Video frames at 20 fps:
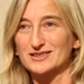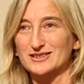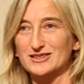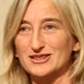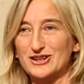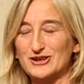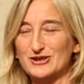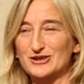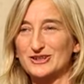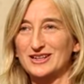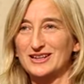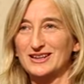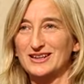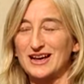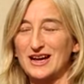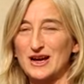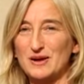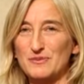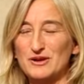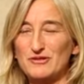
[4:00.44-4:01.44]
So
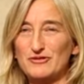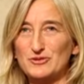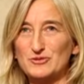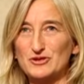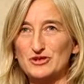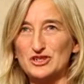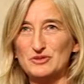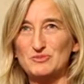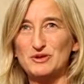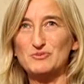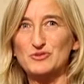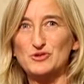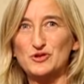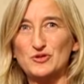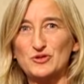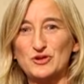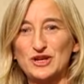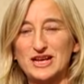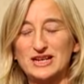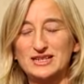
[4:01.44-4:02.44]
if you want to be more
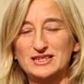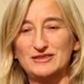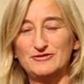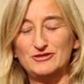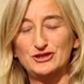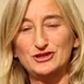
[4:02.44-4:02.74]
creative,